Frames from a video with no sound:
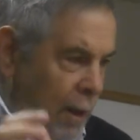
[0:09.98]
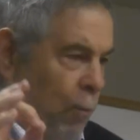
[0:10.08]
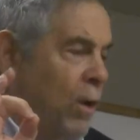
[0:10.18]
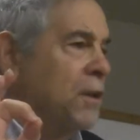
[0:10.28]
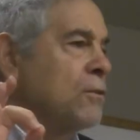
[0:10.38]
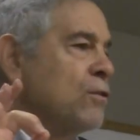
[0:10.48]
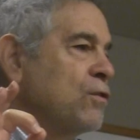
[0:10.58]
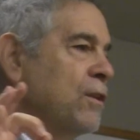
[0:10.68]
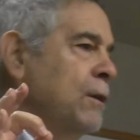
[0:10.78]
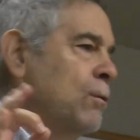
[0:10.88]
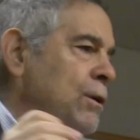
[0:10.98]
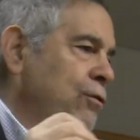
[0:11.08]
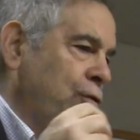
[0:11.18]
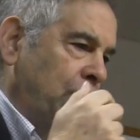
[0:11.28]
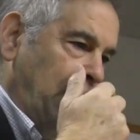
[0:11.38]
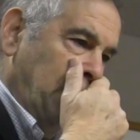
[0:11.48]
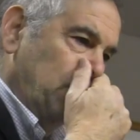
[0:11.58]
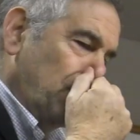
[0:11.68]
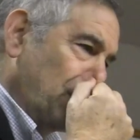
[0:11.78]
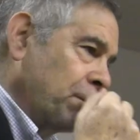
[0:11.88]
I want to distinguish in
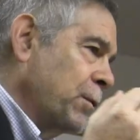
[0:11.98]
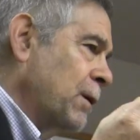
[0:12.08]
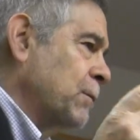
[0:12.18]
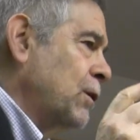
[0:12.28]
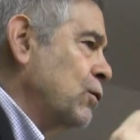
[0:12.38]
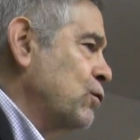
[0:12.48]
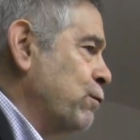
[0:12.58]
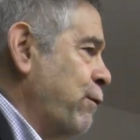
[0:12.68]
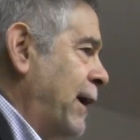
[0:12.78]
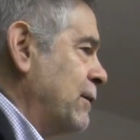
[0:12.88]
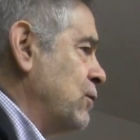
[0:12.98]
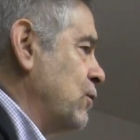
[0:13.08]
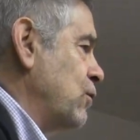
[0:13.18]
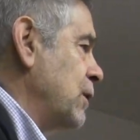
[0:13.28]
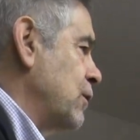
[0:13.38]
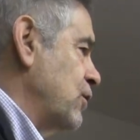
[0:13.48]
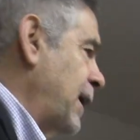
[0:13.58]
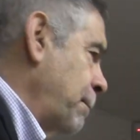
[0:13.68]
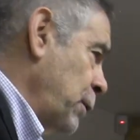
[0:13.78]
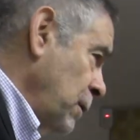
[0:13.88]
Europe, and I'm going to use France as the
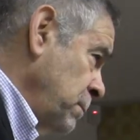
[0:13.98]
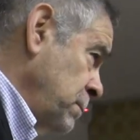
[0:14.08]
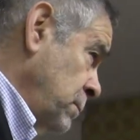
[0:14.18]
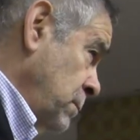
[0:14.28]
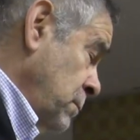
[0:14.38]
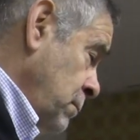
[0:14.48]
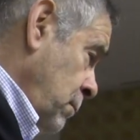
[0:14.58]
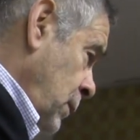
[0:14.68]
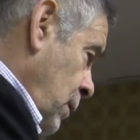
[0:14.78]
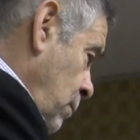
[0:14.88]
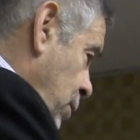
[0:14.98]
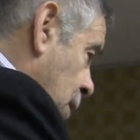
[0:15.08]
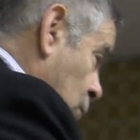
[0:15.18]
example, but I